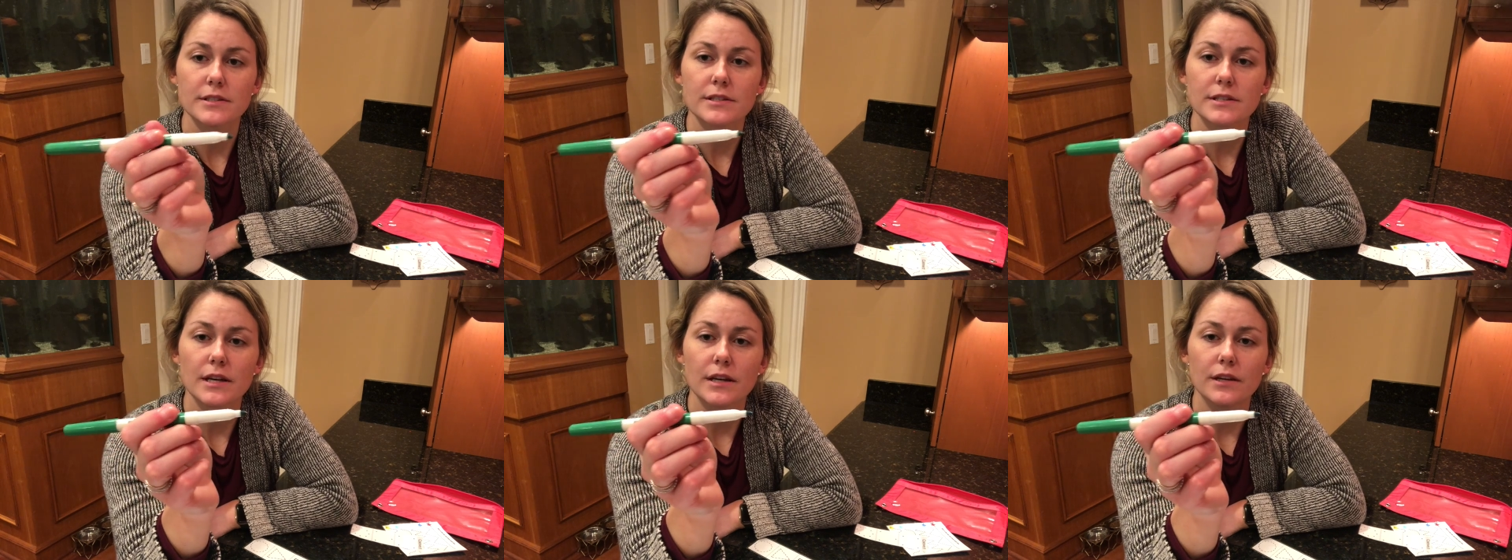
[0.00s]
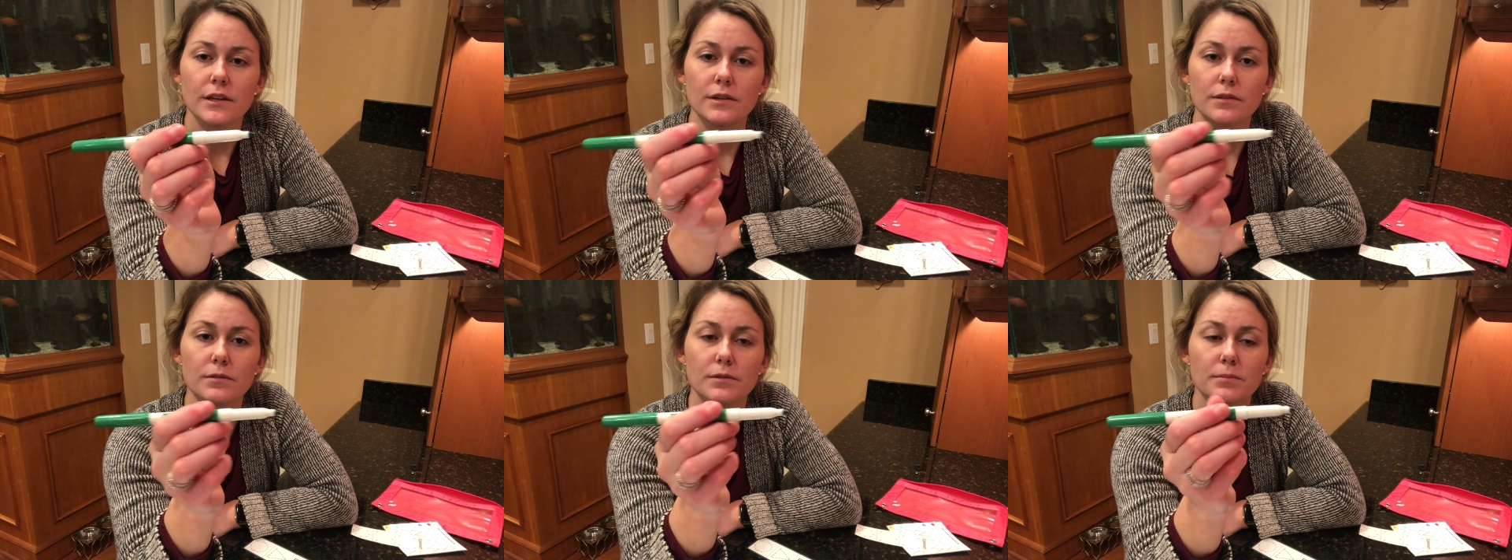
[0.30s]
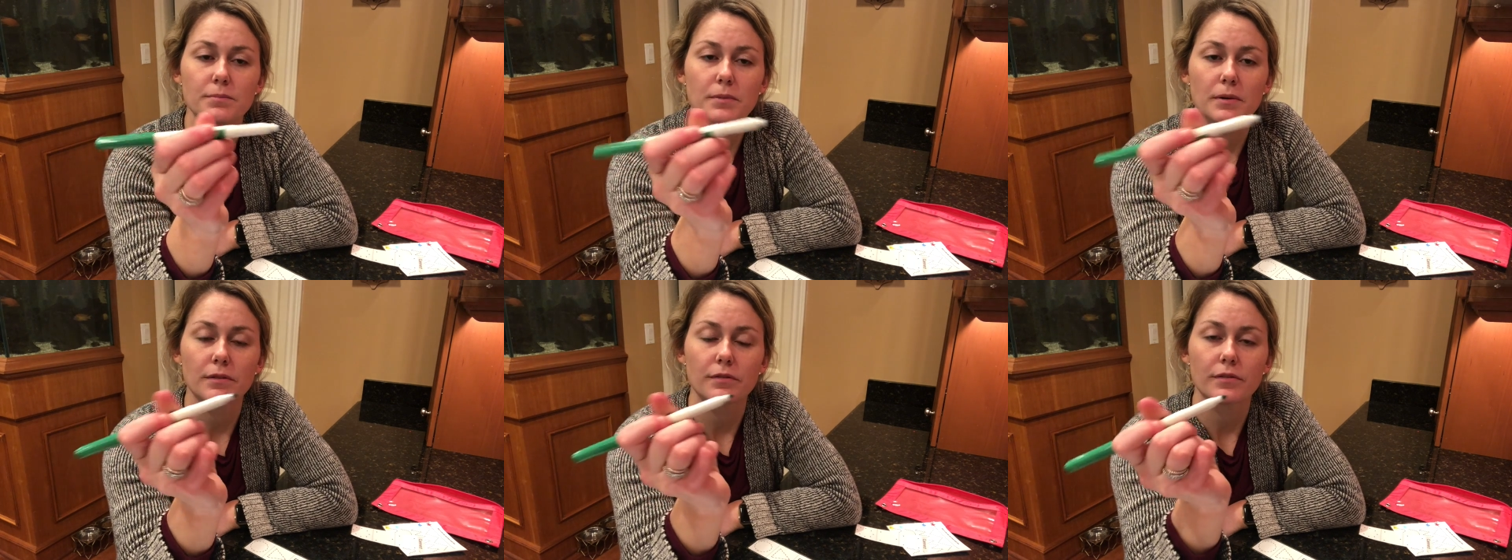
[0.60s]
that you would
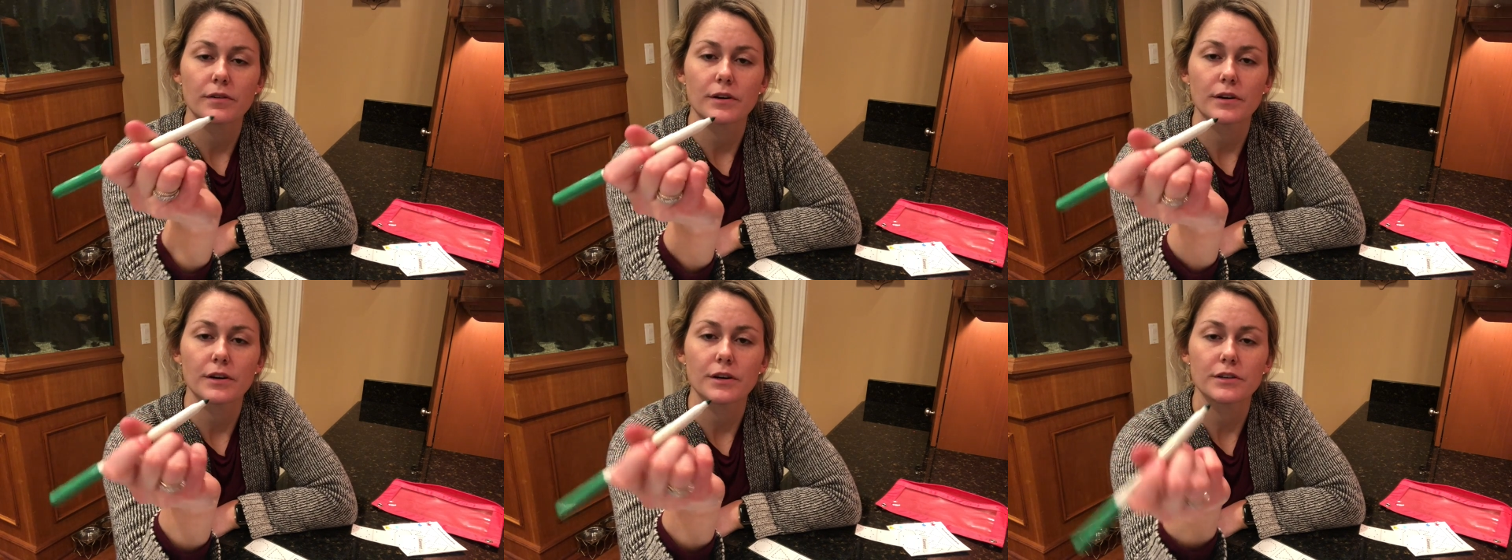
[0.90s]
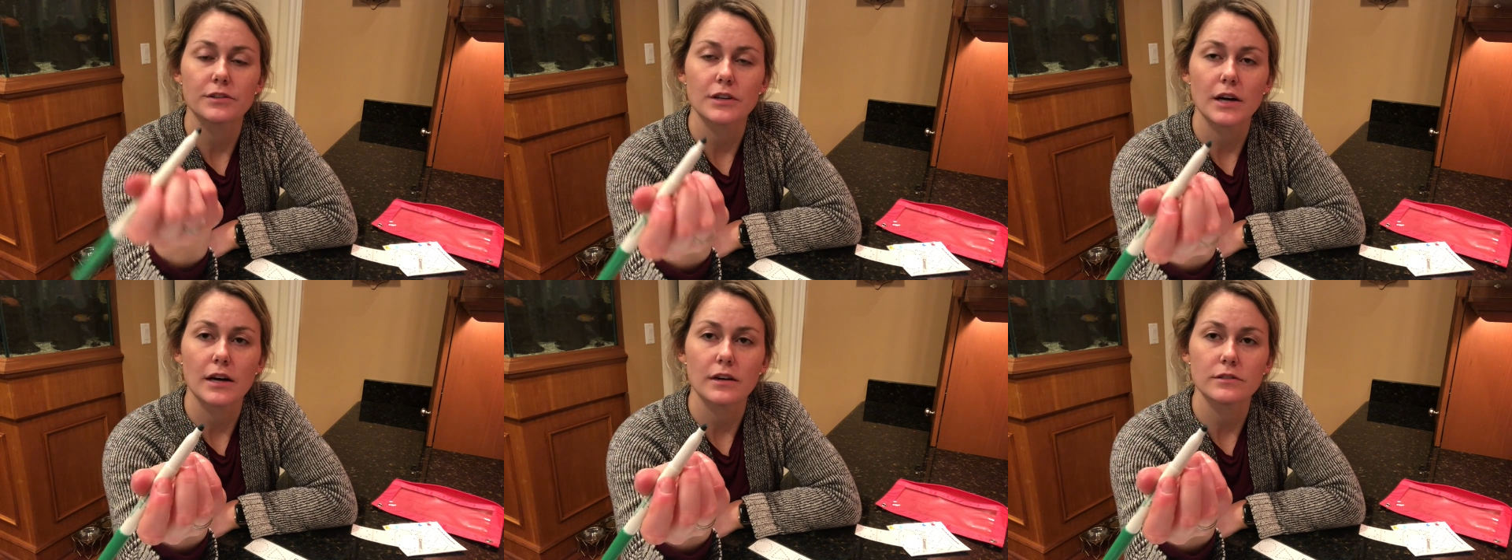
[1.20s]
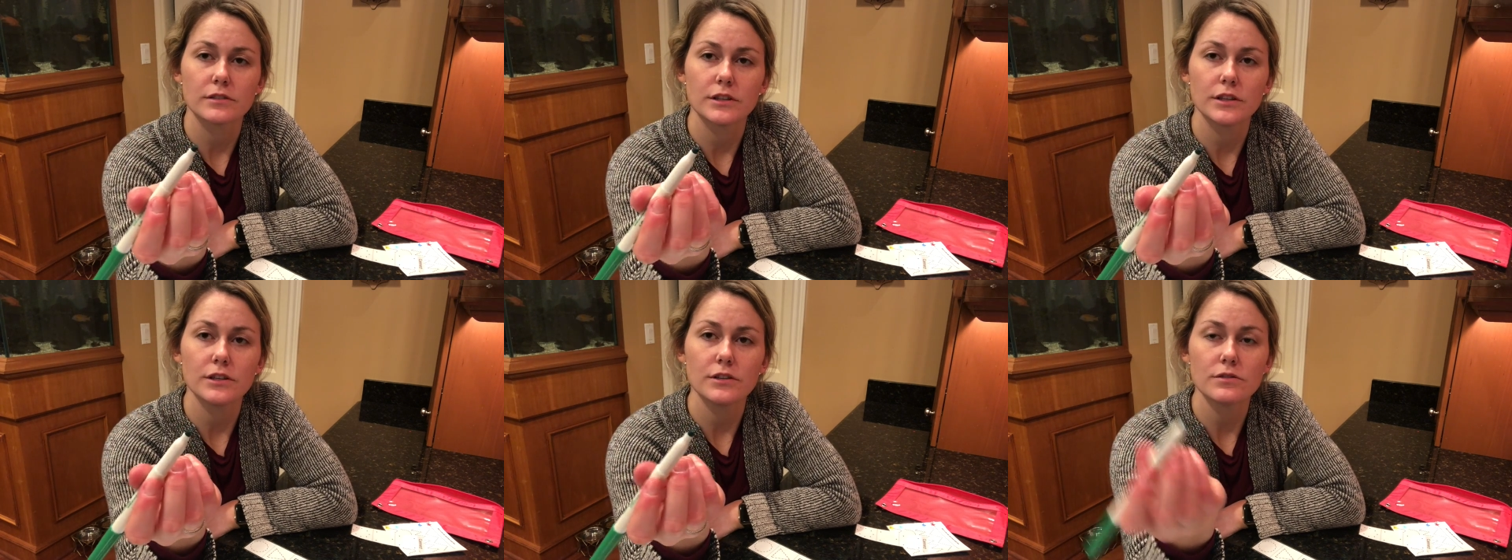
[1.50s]
prefer your child
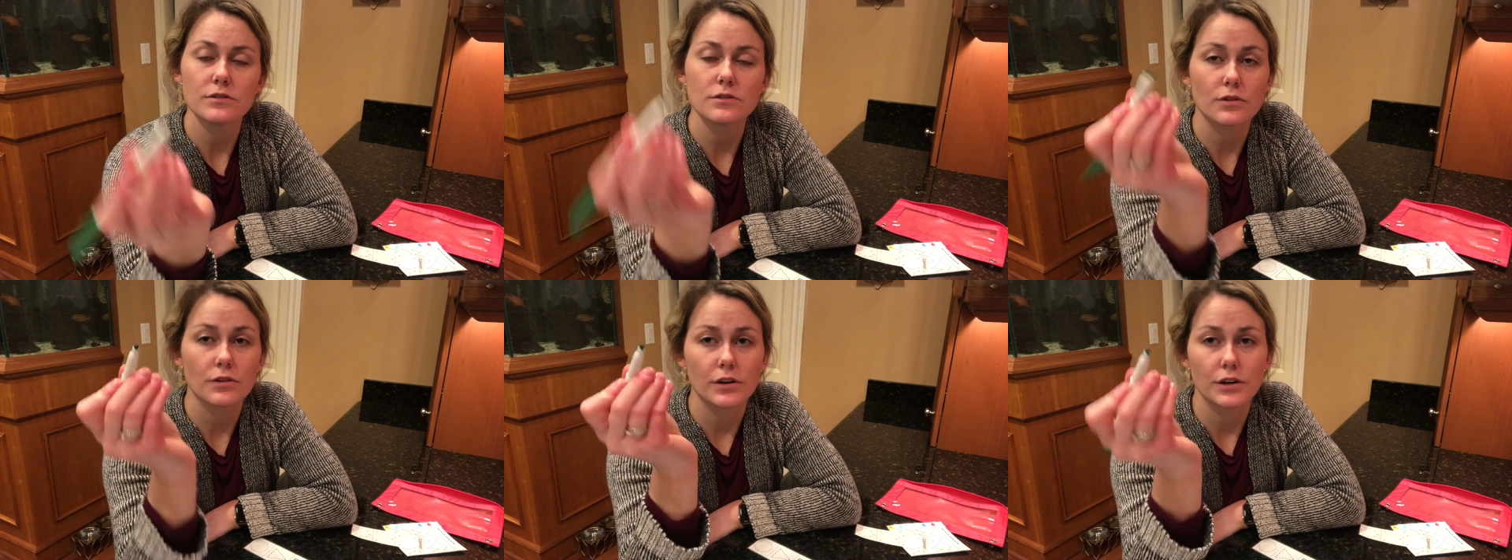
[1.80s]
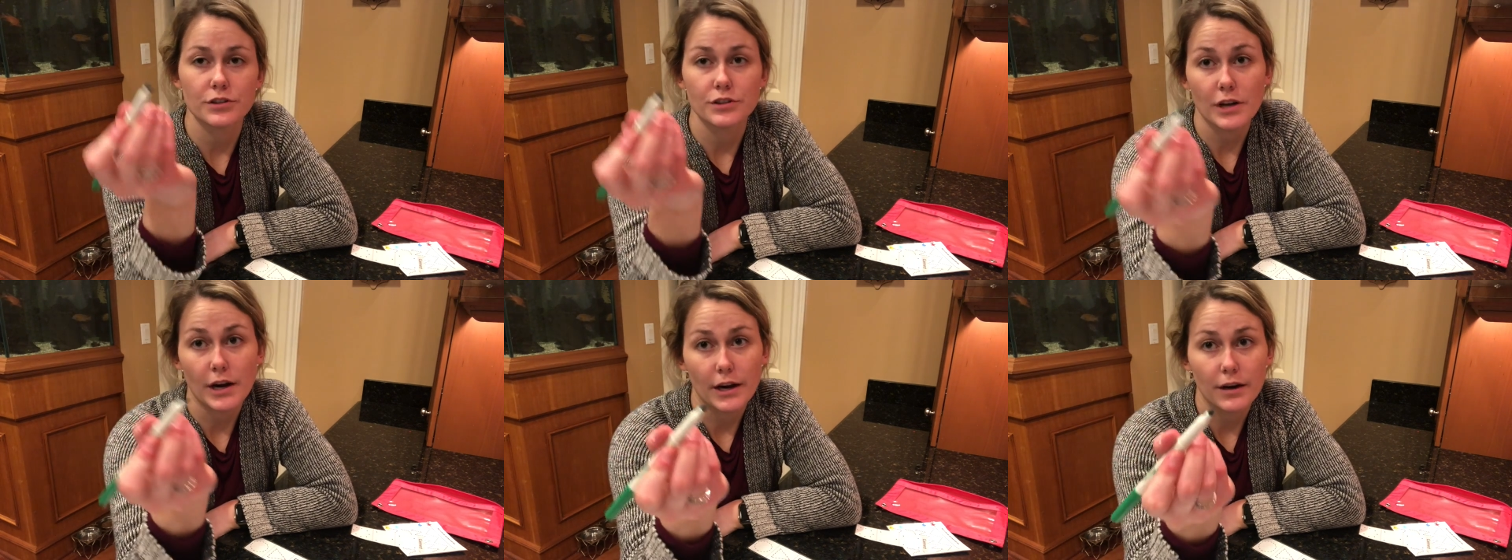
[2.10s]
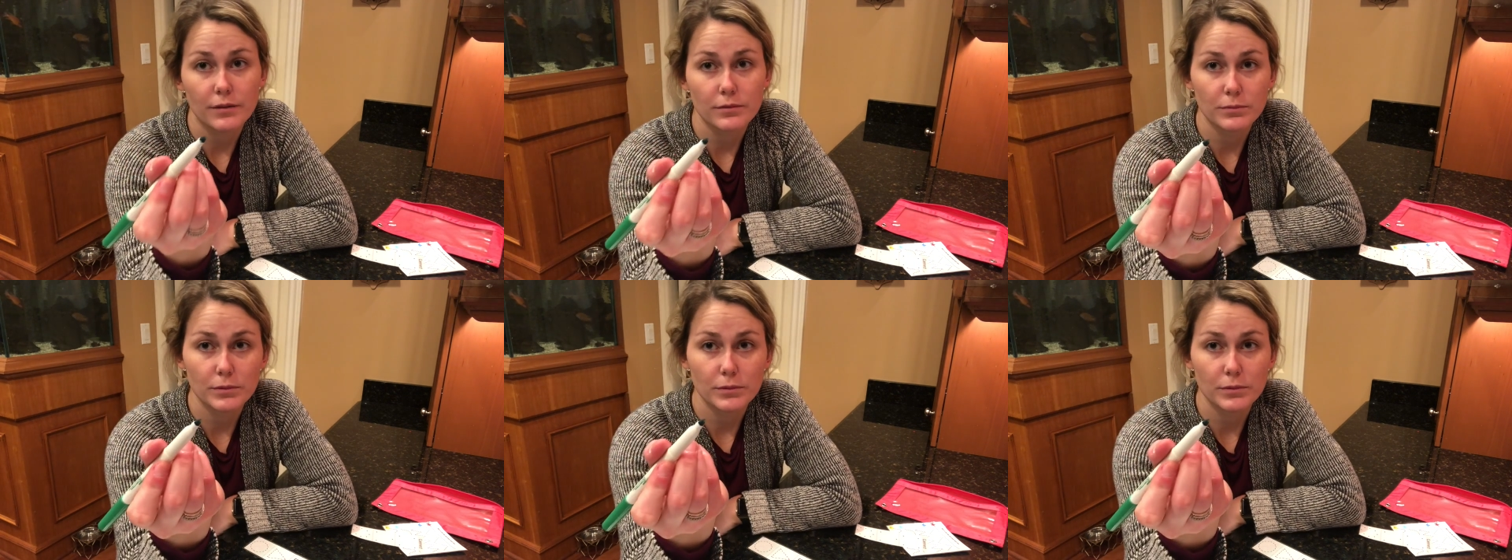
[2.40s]
to use or your child